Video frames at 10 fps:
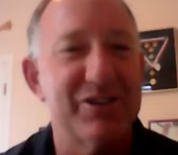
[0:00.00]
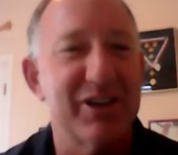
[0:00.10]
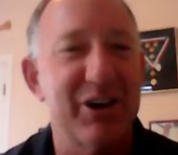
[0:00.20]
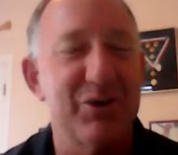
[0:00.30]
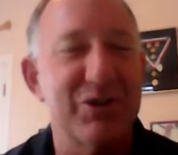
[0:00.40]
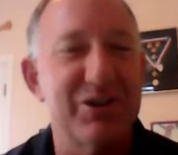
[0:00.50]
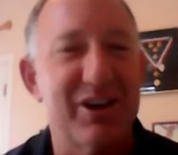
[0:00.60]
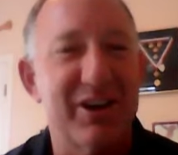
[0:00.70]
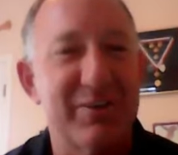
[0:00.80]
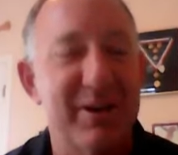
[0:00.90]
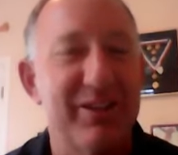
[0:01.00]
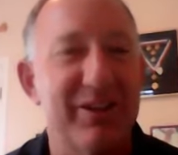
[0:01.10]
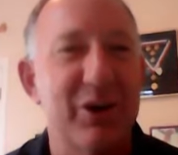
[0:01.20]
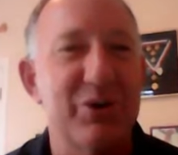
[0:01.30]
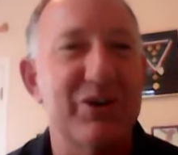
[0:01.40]
The
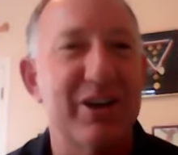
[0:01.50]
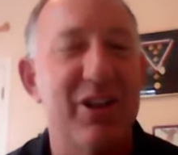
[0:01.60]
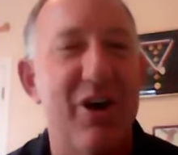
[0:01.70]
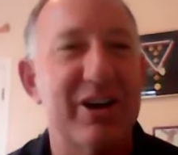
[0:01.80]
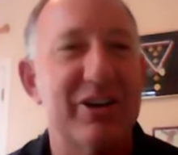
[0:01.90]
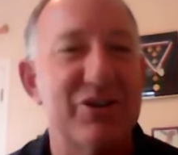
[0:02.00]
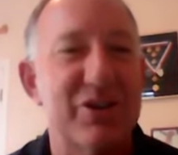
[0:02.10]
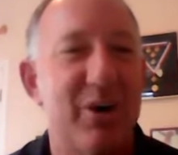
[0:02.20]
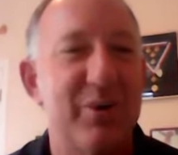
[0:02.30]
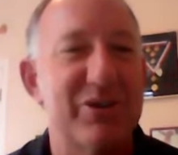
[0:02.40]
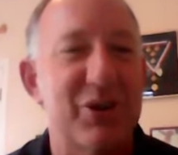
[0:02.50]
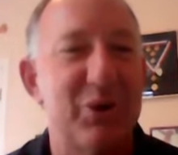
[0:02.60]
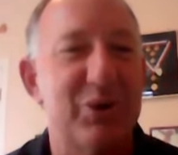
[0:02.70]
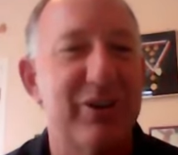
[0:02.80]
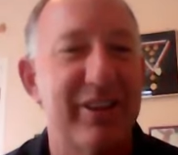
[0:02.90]
coaching launch is always
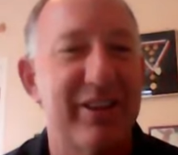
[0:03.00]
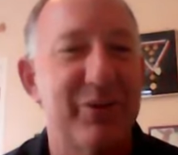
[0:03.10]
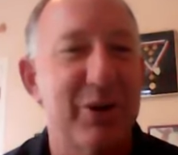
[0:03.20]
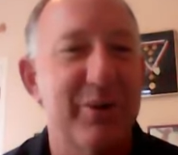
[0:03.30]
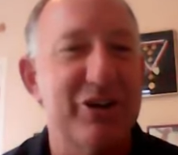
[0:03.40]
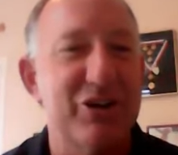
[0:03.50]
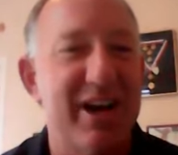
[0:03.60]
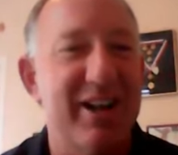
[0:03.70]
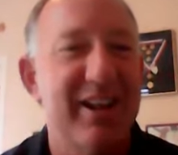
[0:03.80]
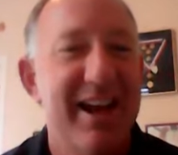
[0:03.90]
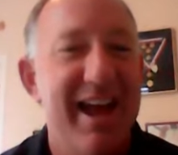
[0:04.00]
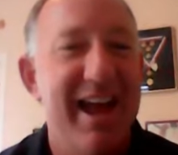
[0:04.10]
colder than the rowing shell,